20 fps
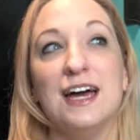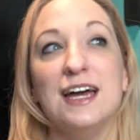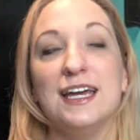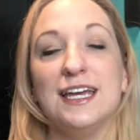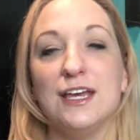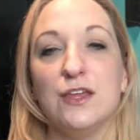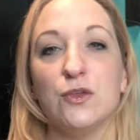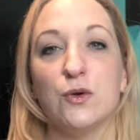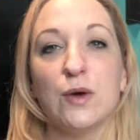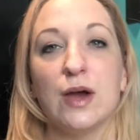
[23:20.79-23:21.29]

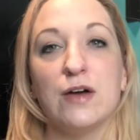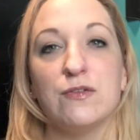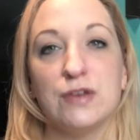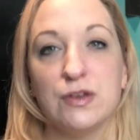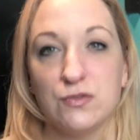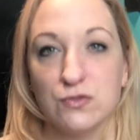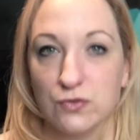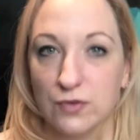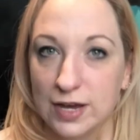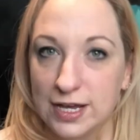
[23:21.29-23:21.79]
either have a
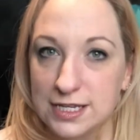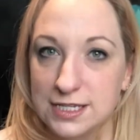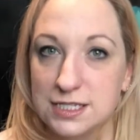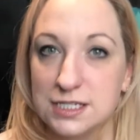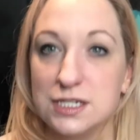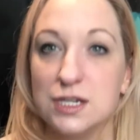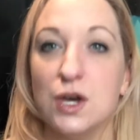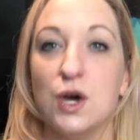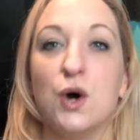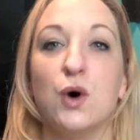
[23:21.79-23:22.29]
friend
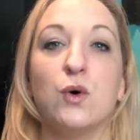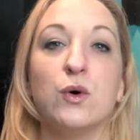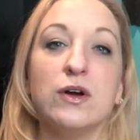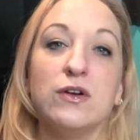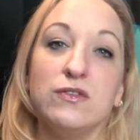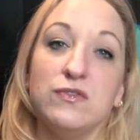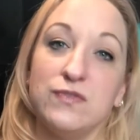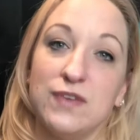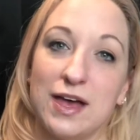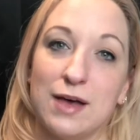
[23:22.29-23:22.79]
or a
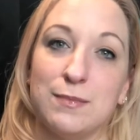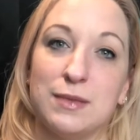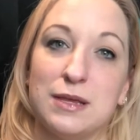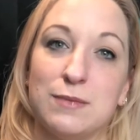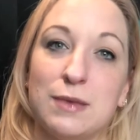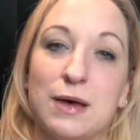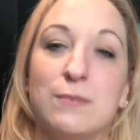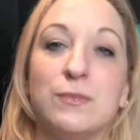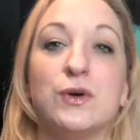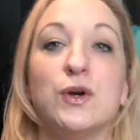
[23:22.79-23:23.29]
family
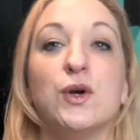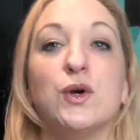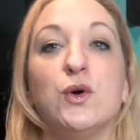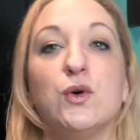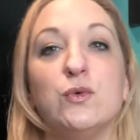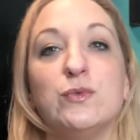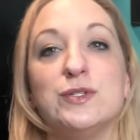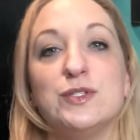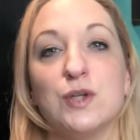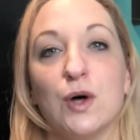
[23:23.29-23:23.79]
member who
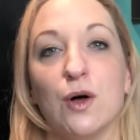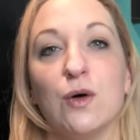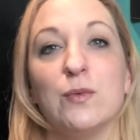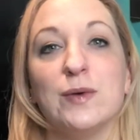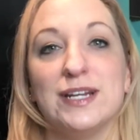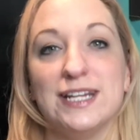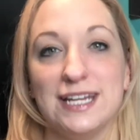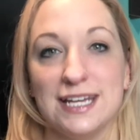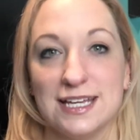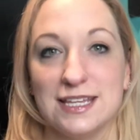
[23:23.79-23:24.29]
was
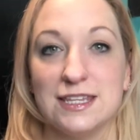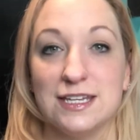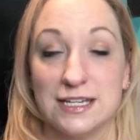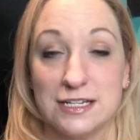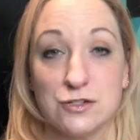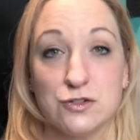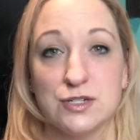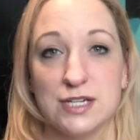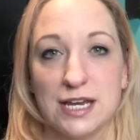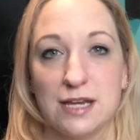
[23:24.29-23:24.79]
already in the
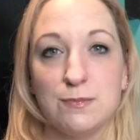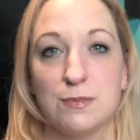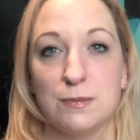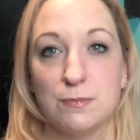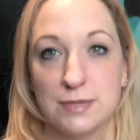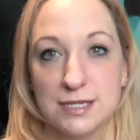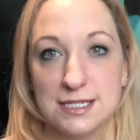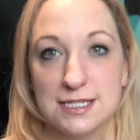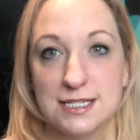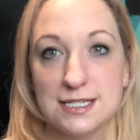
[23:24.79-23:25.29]
entertainment
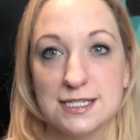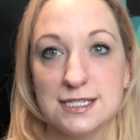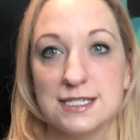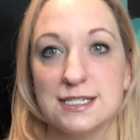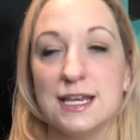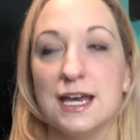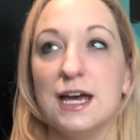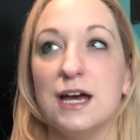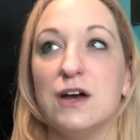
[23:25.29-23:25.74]
business.